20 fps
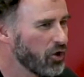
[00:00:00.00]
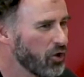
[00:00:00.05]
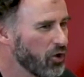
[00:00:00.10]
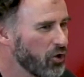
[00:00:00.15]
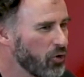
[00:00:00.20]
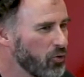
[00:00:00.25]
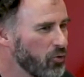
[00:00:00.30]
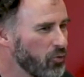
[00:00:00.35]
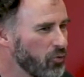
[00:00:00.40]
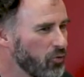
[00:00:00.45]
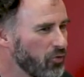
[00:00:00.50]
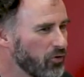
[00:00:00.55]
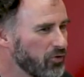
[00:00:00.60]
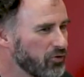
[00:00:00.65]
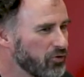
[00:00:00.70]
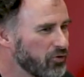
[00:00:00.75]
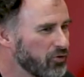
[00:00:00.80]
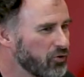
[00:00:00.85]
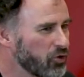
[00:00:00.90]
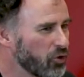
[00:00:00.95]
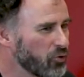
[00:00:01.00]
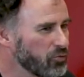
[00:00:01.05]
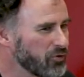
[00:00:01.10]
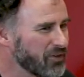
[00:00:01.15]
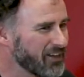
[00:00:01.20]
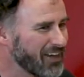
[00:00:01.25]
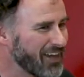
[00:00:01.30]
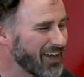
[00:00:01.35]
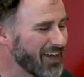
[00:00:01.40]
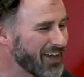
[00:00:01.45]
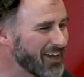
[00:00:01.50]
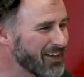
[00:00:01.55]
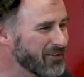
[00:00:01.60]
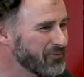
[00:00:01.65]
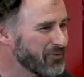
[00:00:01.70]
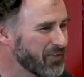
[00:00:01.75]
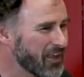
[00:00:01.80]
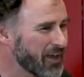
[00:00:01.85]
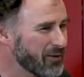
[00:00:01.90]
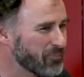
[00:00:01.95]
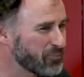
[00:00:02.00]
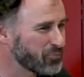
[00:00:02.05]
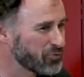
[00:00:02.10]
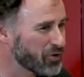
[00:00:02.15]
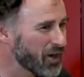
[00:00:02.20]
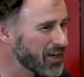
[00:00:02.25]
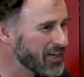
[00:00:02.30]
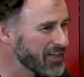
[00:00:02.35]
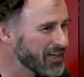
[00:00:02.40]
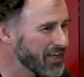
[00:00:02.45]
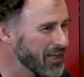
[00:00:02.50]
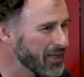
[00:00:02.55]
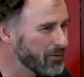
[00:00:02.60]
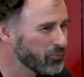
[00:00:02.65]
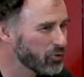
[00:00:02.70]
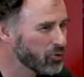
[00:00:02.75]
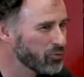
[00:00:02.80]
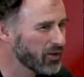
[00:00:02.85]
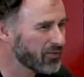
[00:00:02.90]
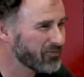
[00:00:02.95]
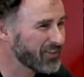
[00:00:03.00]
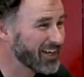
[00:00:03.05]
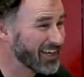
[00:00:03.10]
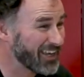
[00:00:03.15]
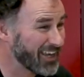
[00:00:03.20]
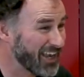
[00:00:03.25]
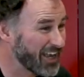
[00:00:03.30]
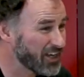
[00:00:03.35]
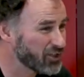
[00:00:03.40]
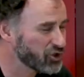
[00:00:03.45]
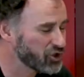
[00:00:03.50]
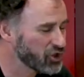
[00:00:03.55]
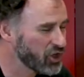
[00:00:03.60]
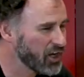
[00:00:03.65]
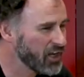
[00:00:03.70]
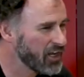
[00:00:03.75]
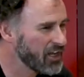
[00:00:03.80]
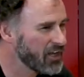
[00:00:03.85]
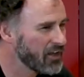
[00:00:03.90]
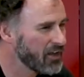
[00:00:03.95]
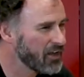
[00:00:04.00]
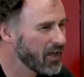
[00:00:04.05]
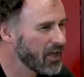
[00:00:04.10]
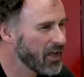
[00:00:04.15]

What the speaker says: who don't have that brand name, don't have that cachet.